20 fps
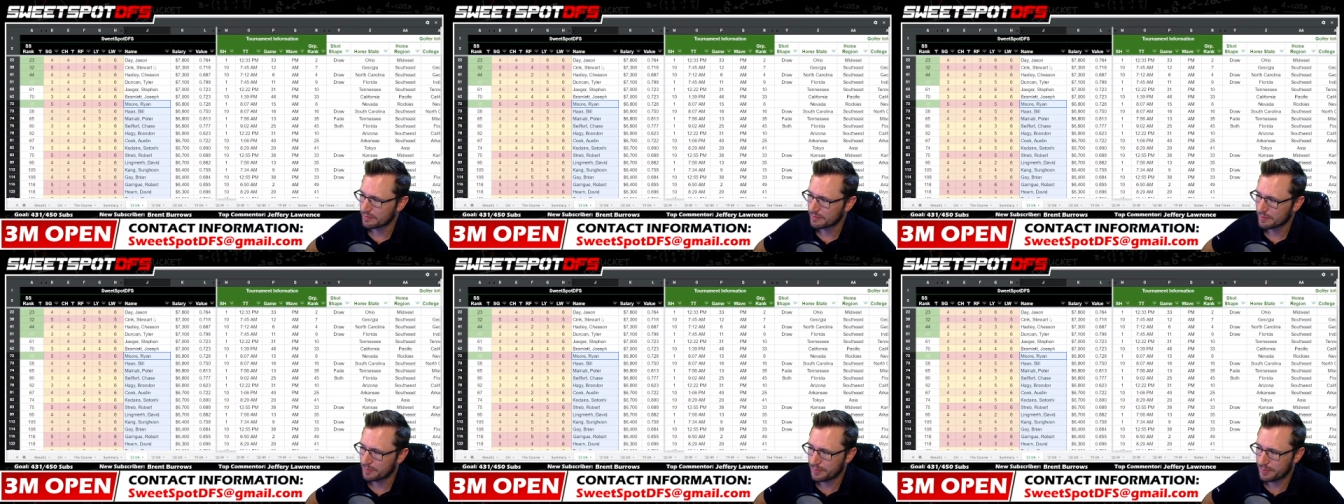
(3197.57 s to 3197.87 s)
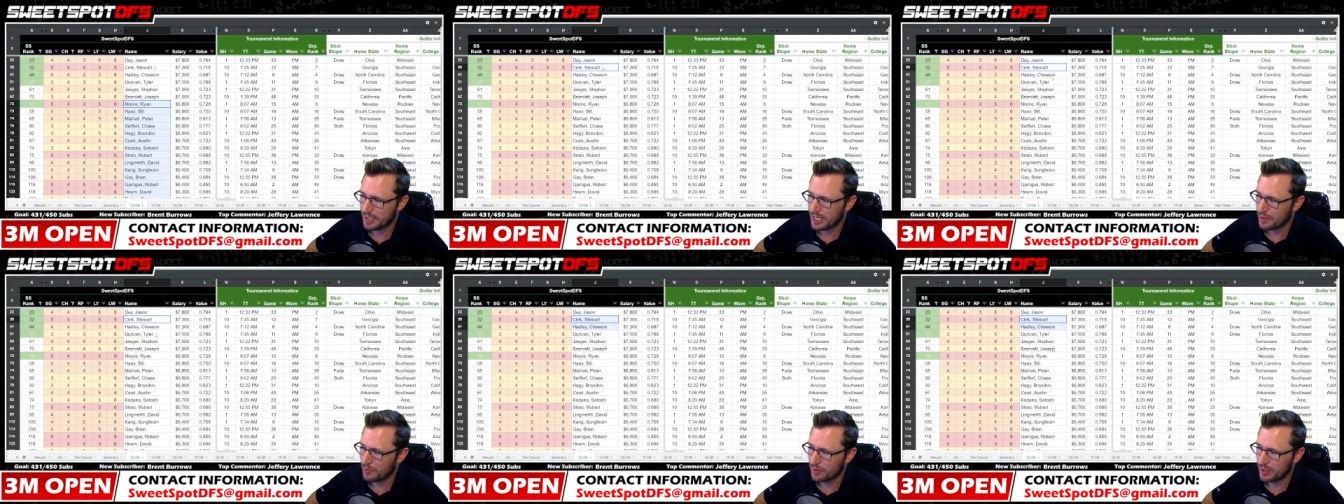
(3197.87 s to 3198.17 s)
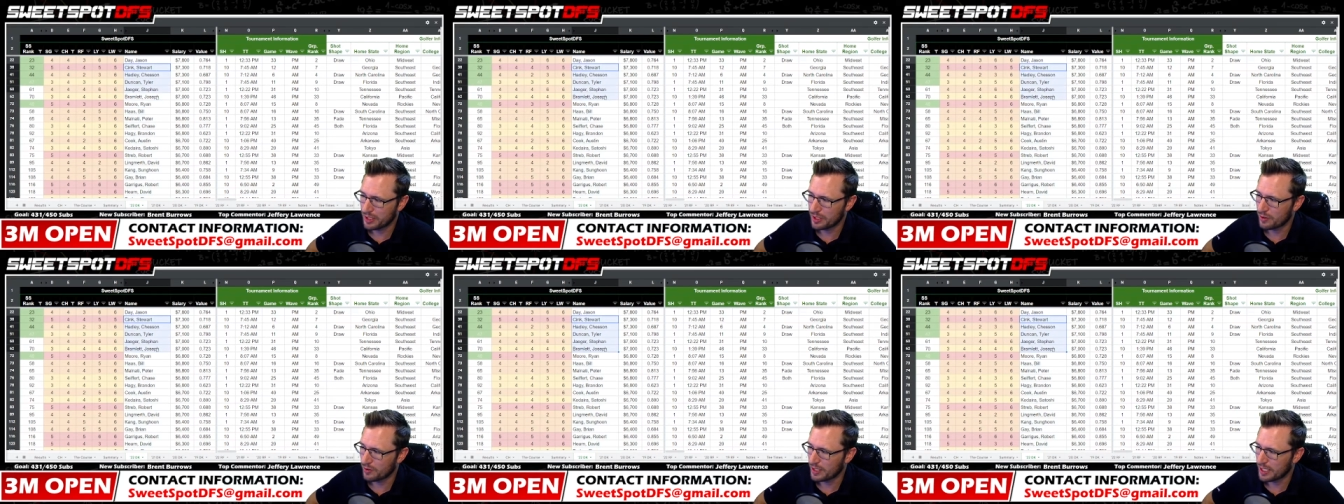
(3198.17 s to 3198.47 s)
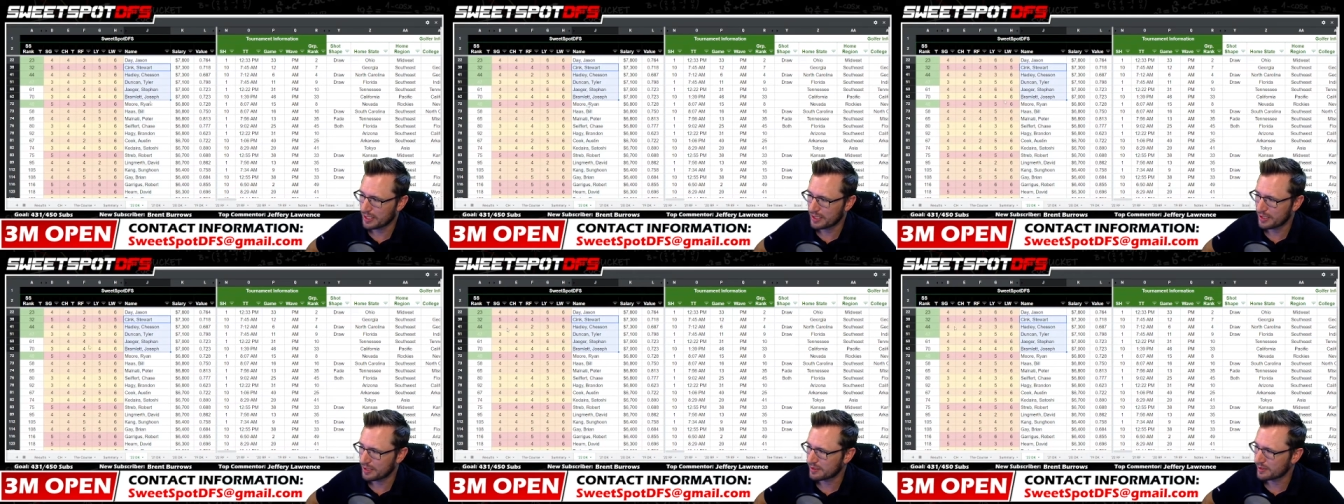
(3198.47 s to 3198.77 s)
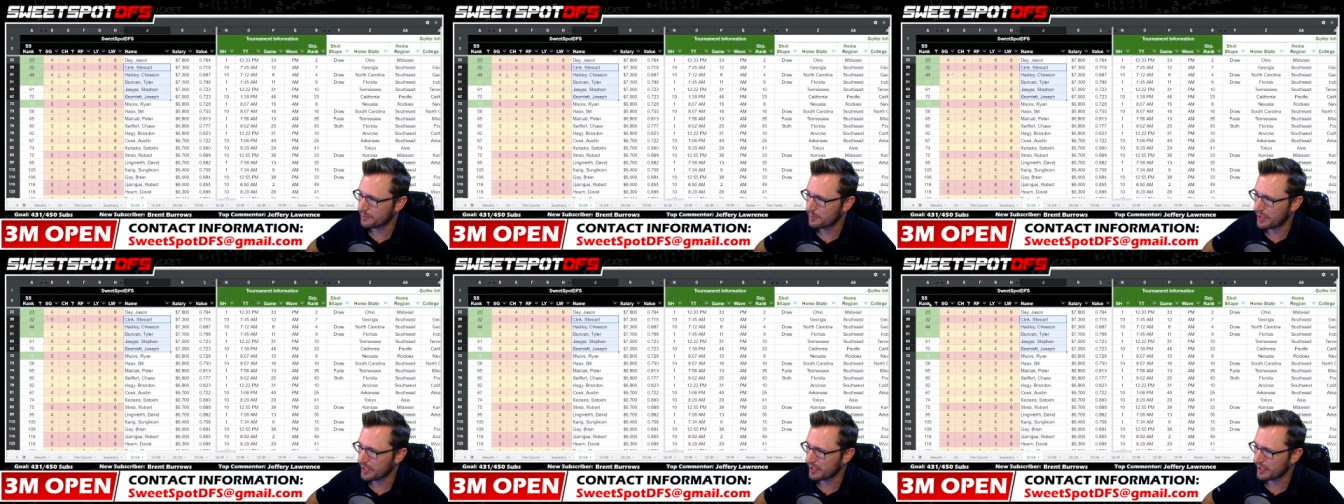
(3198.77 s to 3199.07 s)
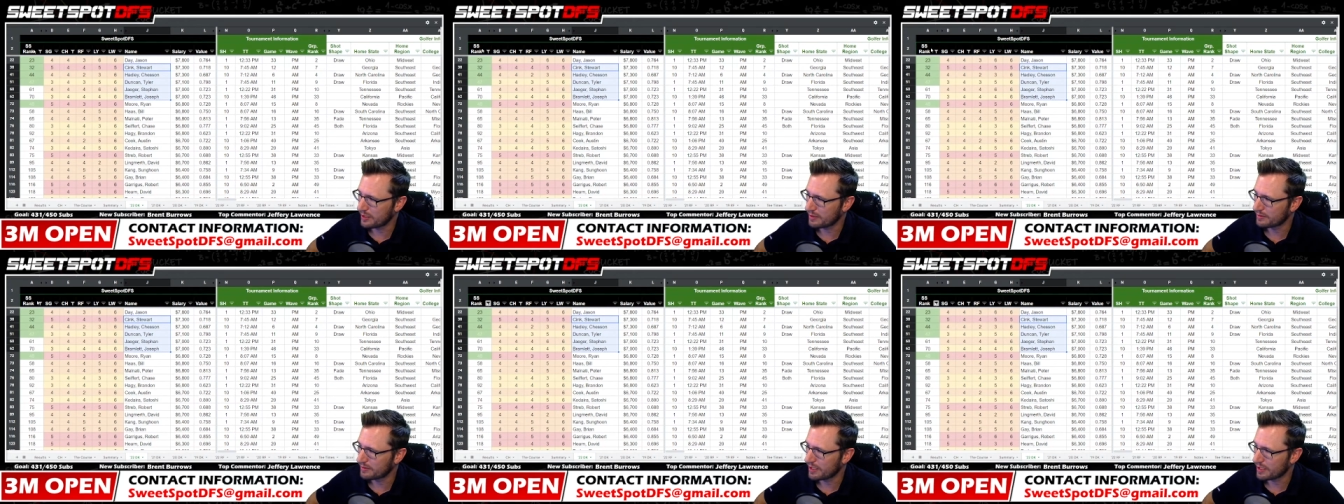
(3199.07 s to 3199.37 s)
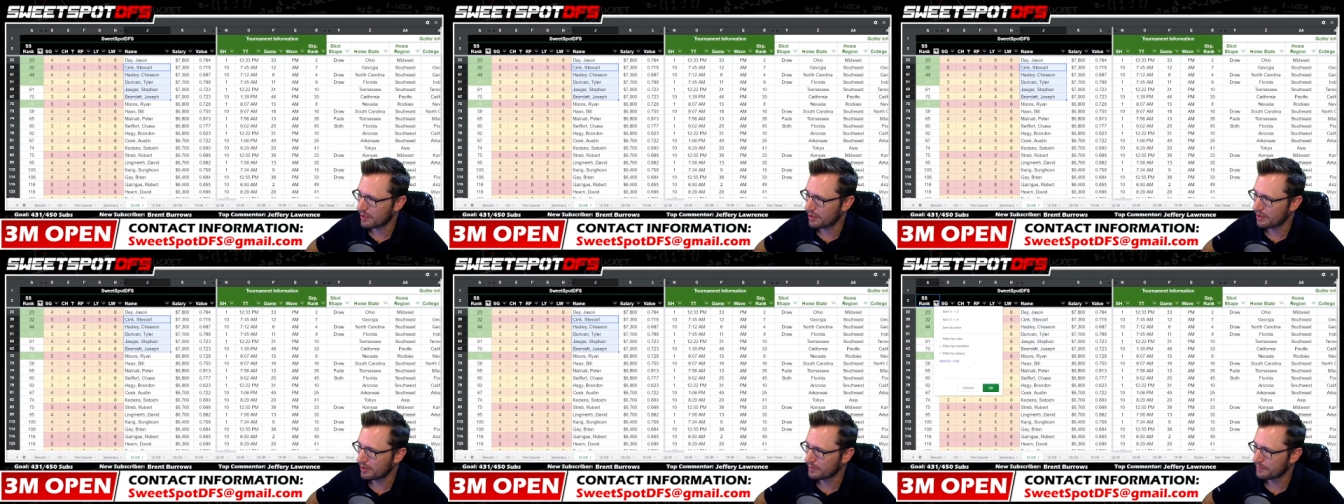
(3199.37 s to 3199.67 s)
But I really don't like this bucket at
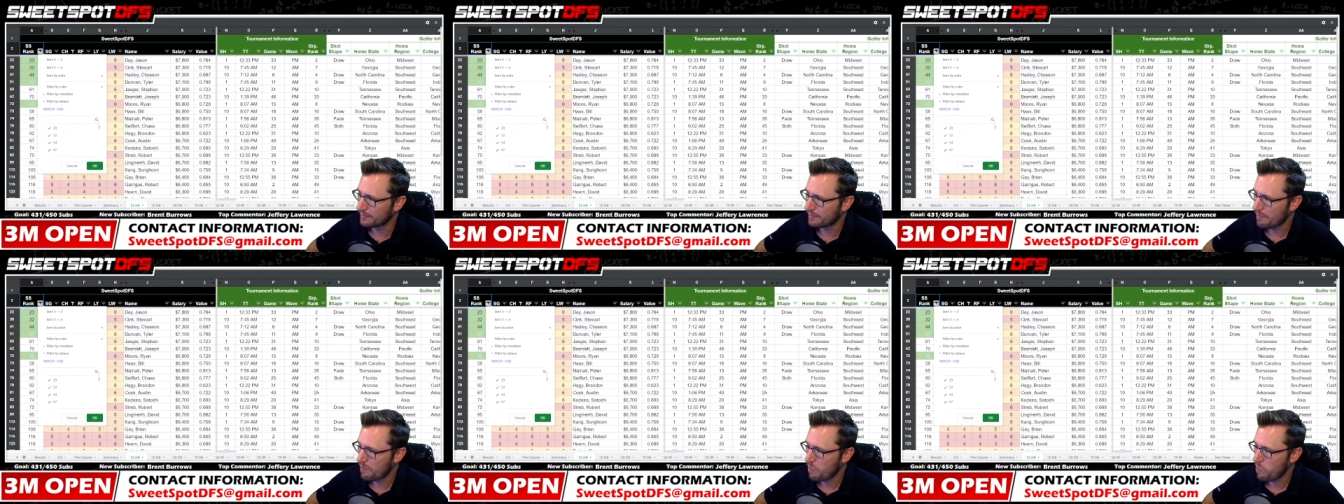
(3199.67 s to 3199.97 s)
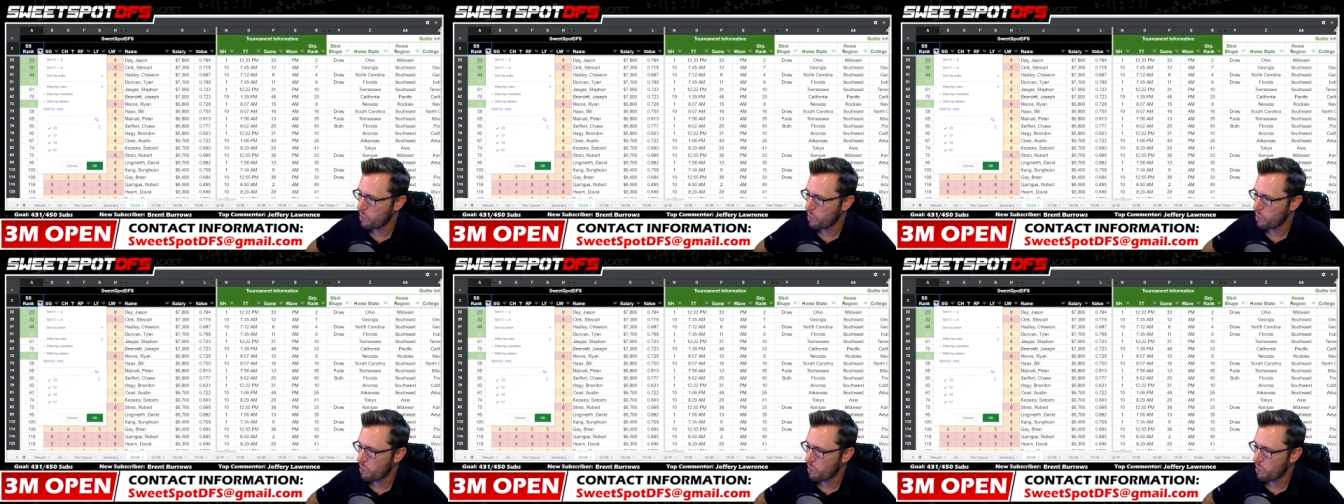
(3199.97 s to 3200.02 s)
all.